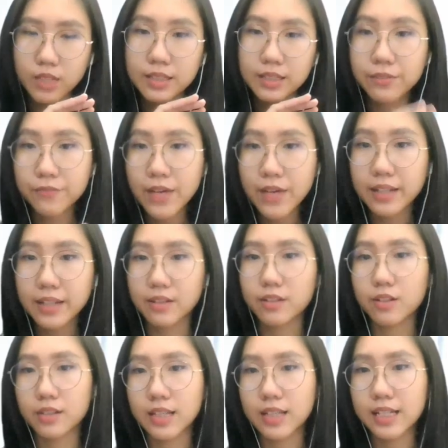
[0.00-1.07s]
defend
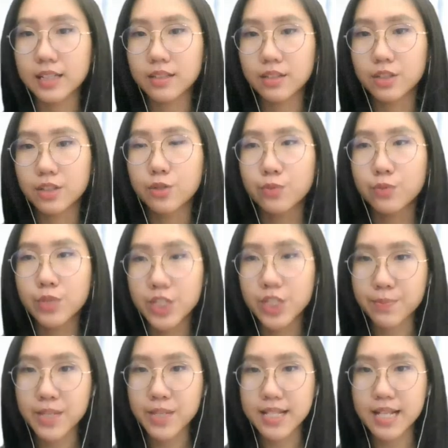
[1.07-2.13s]
your client, which
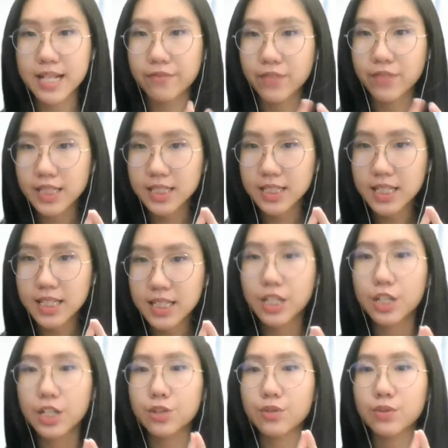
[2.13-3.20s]
means that firstly,
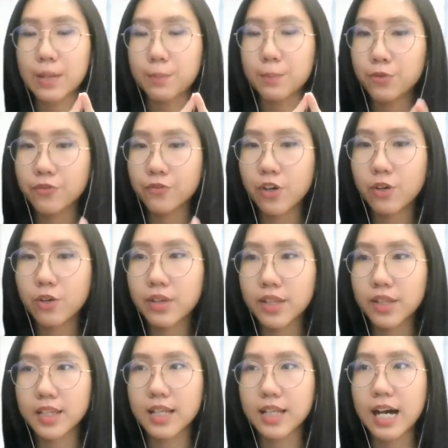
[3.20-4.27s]
you can put forward
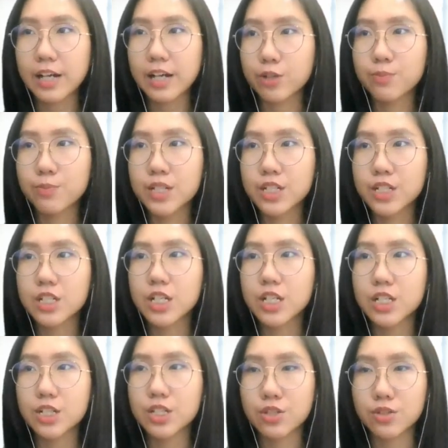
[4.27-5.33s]
argument
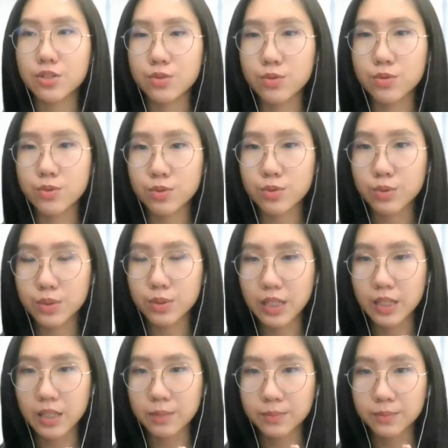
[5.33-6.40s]
to
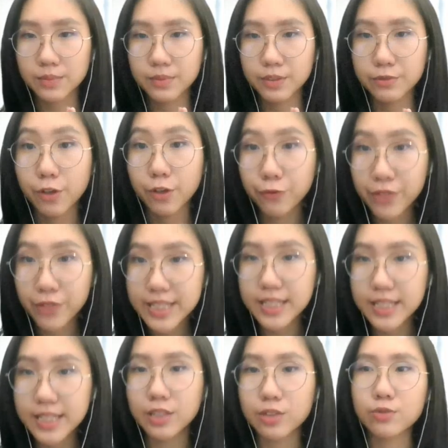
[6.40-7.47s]

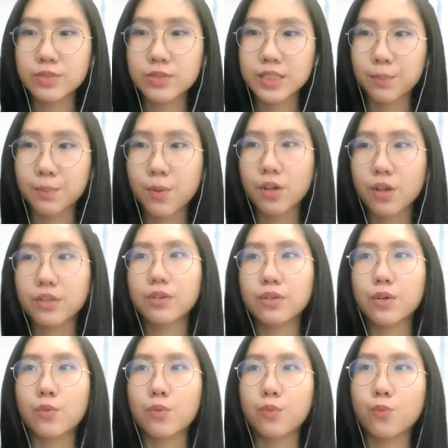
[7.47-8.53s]
reason to support
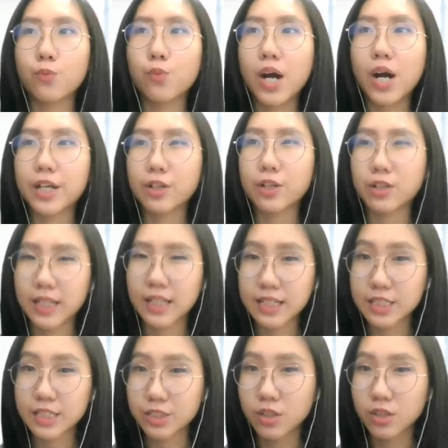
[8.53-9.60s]
why your client
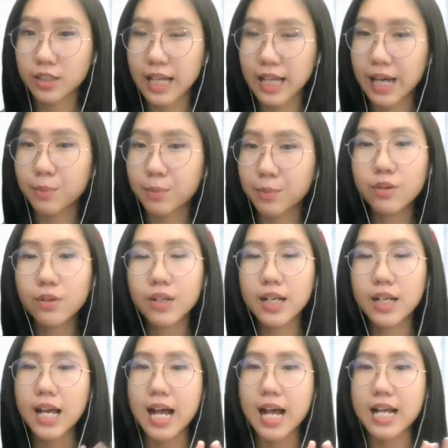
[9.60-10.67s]
is not liable,
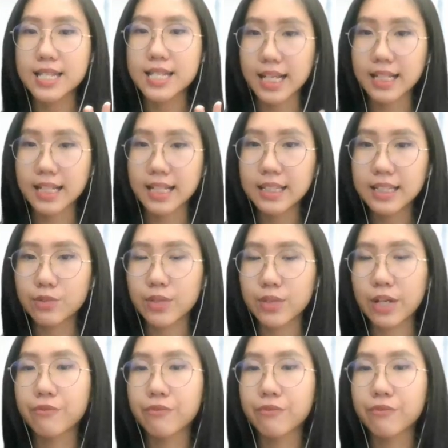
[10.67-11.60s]
and secondly, you can